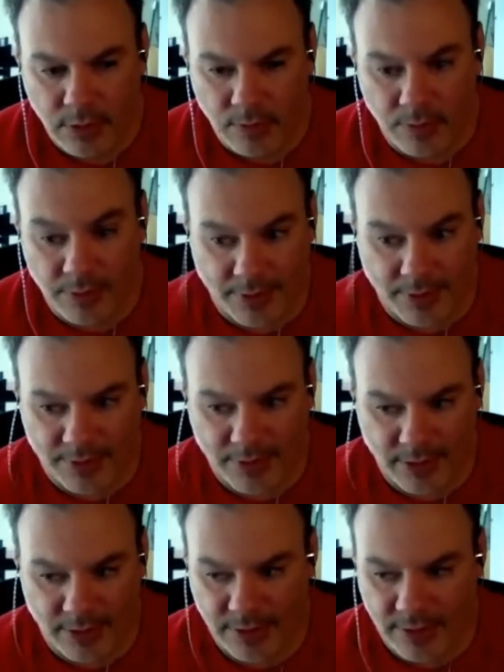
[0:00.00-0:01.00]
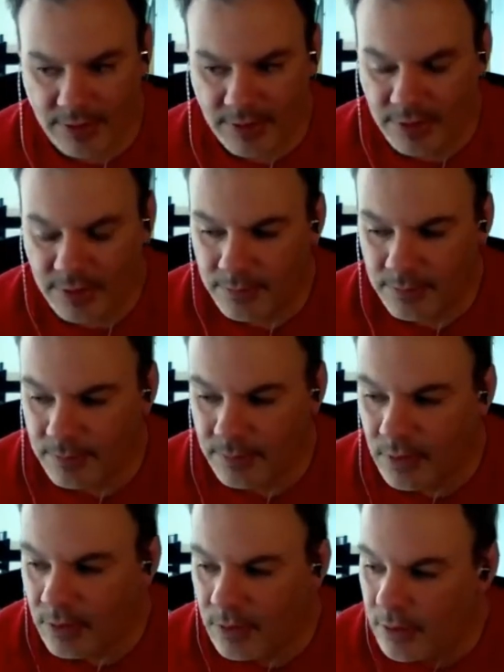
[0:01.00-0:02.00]
what that thing is.
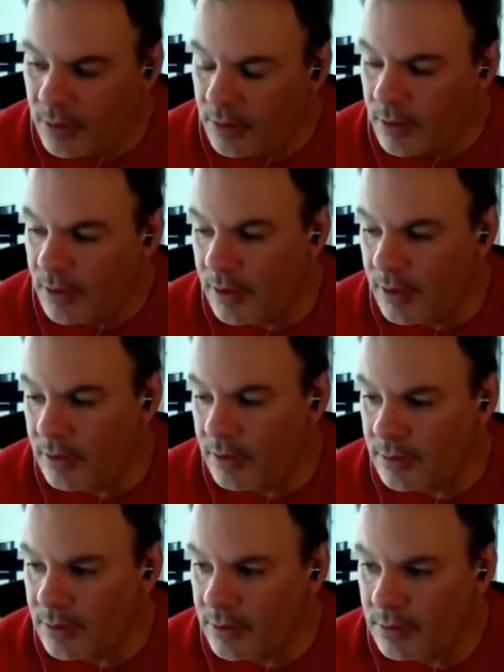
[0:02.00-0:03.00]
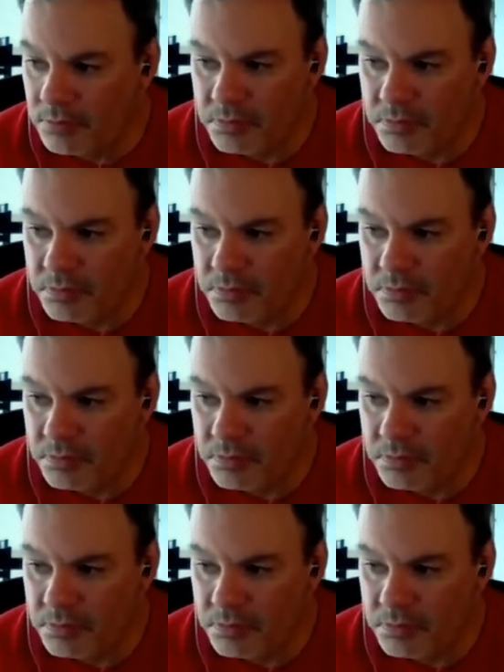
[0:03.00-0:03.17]
And